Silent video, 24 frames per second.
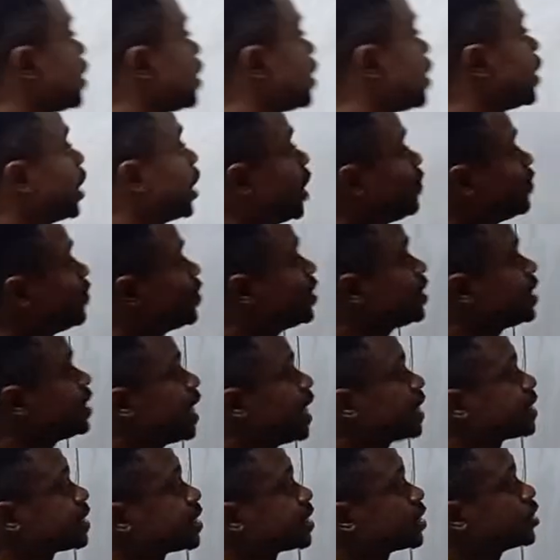given
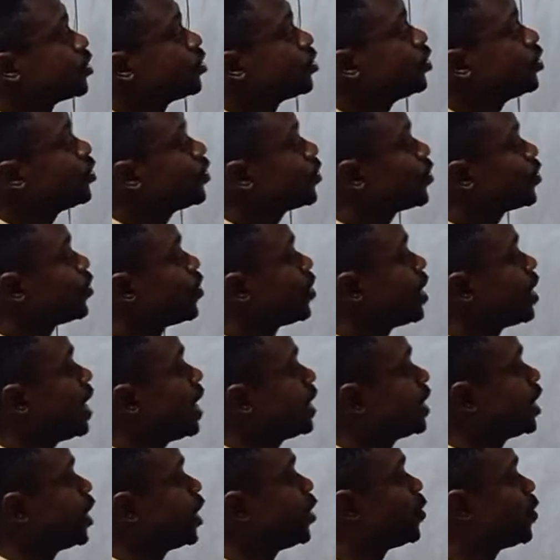that sodium
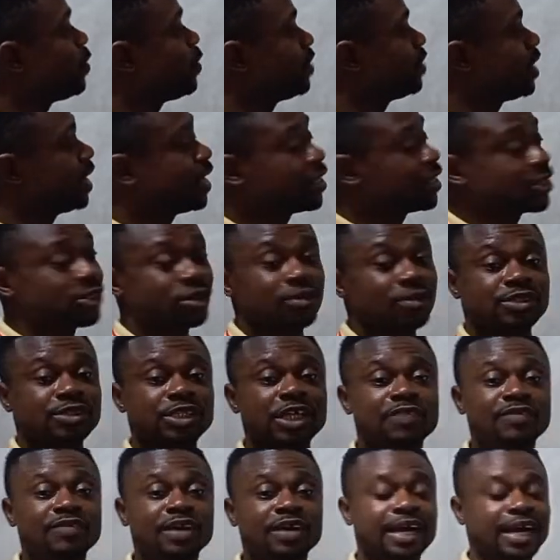chloride equivalent of
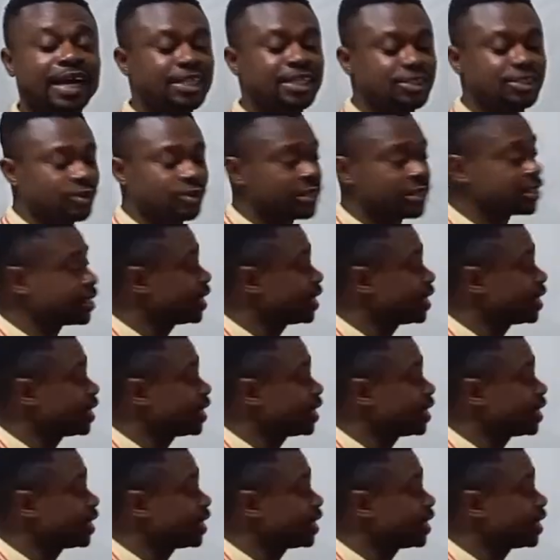silver nitrate